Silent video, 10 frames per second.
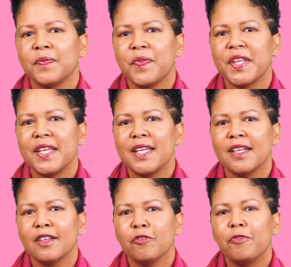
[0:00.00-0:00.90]
the
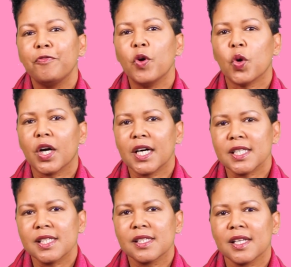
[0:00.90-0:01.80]

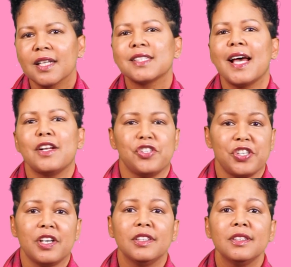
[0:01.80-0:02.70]
focused
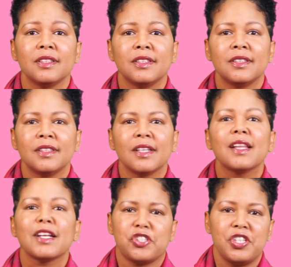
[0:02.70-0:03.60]
attention
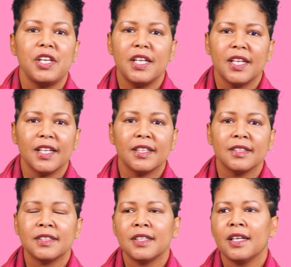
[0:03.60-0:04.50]
that she needed.
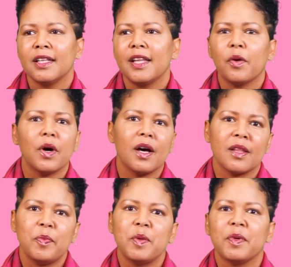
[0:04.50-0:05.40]
There were
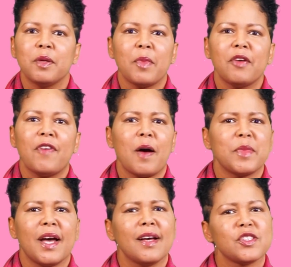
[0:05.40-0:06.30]
other people in my
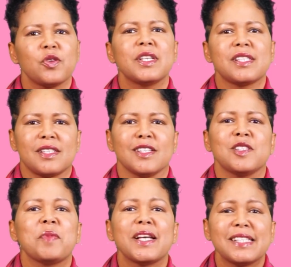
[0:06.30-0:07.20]
family. I had so
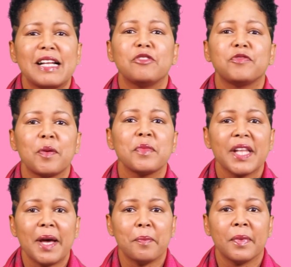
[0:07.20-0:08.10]
distanced myself from
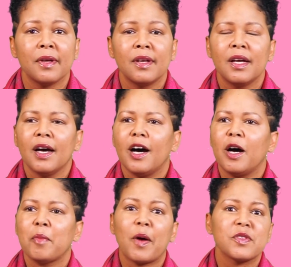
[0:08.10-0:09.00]
them.
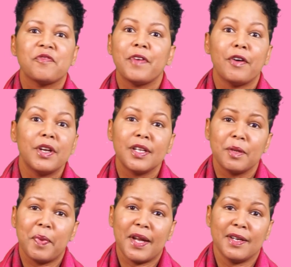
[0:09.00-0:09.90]
I was very
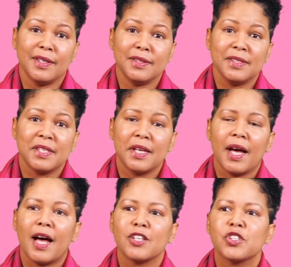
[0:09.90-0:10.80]
independent.
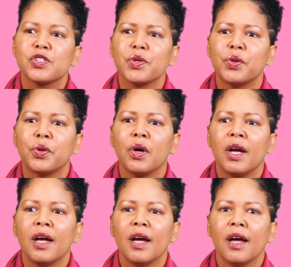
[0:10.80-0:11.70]
And so
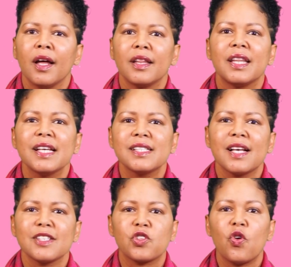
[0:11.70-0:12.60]
this
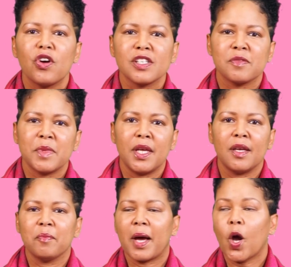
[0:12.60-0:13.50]
has caused
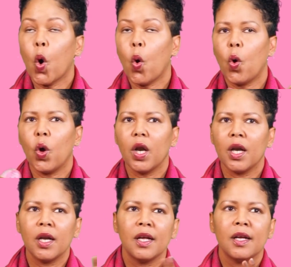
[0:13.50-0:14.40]
me, my whole